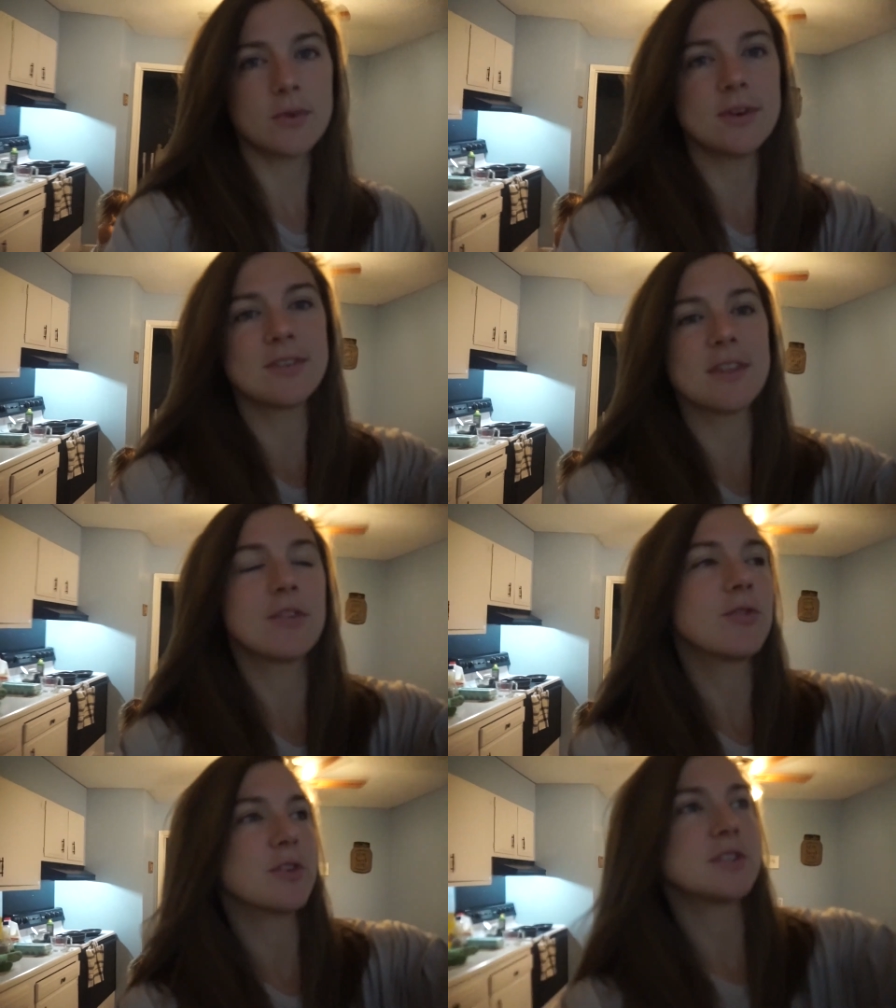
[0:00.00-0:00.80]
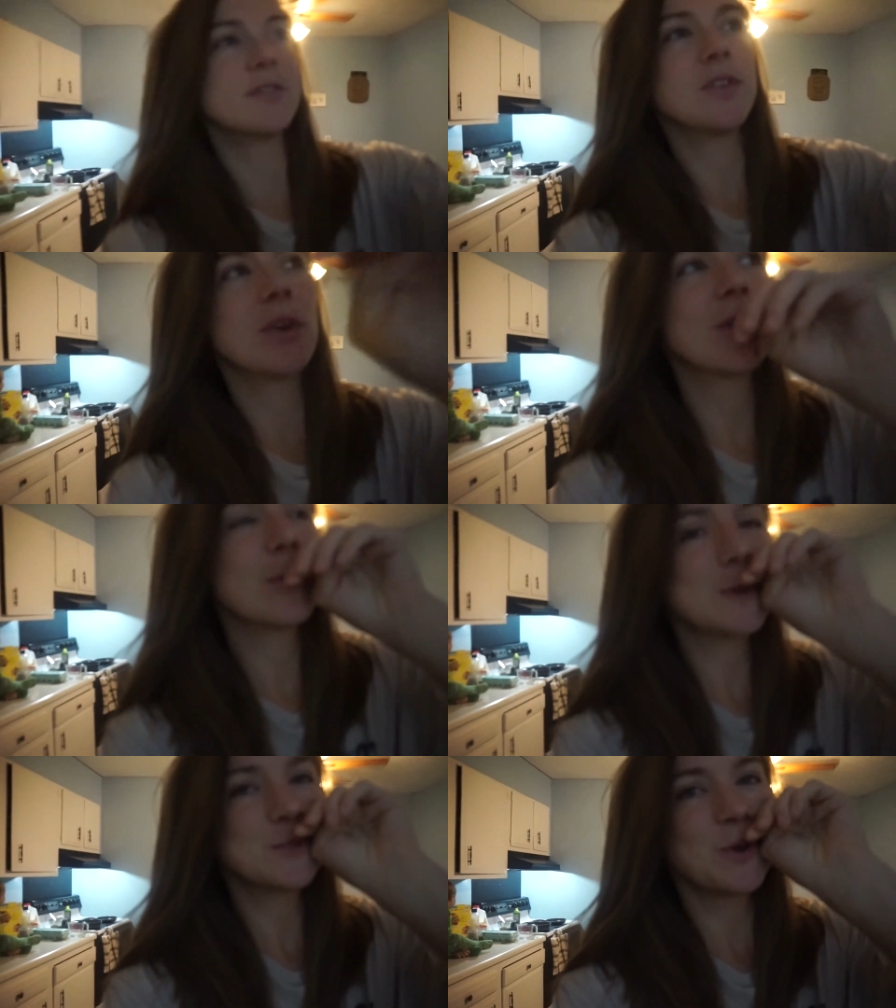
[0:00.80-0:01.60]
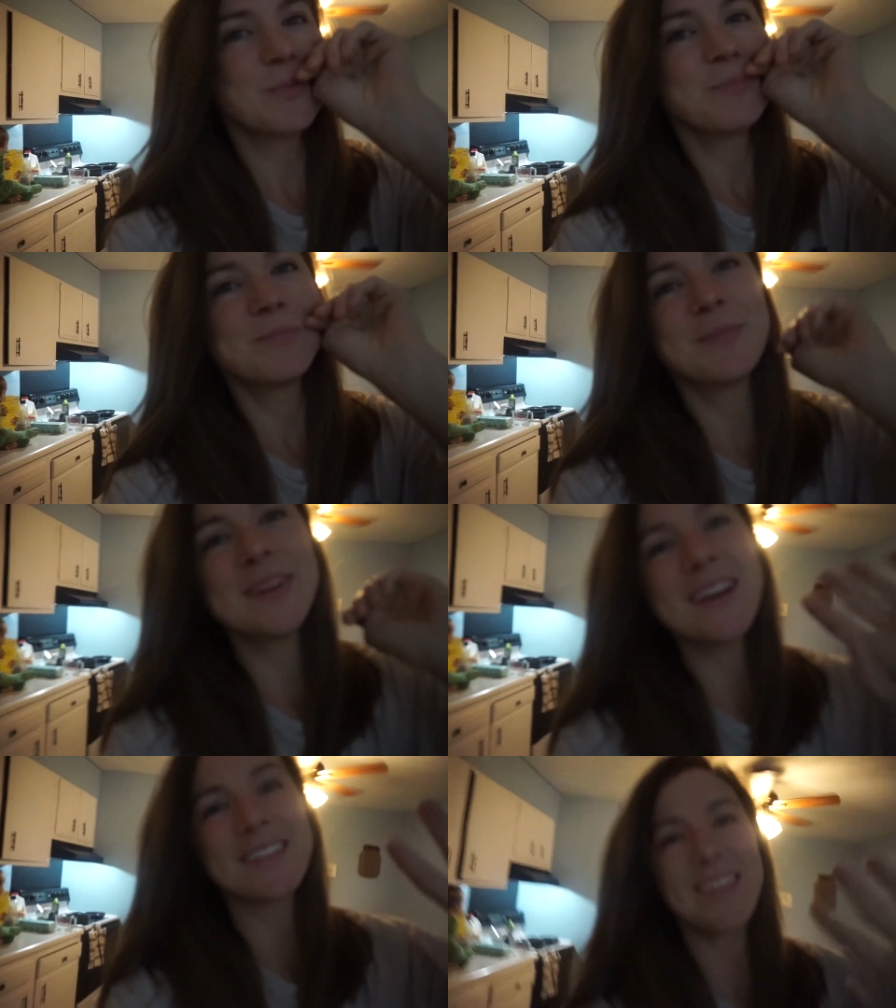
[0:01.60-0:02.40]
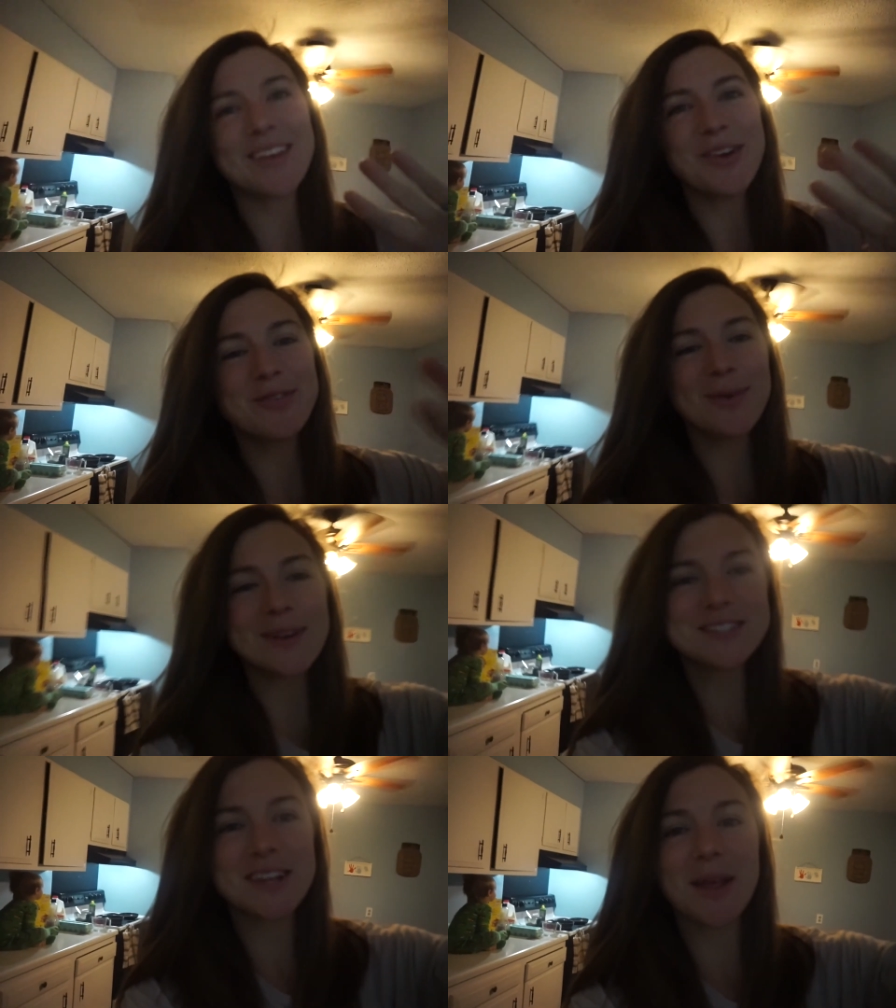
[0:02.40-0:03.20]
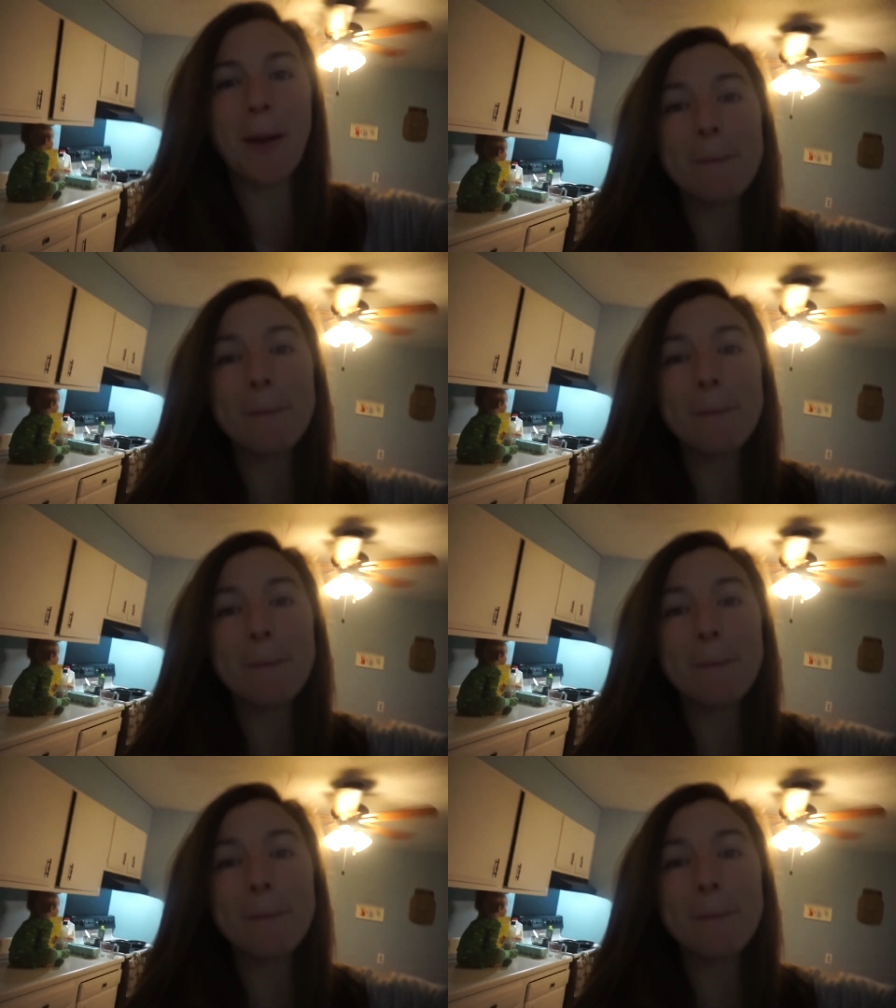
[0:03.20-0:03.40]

want to do that for our seven year anniversary. But yeah, thank y'all for watching.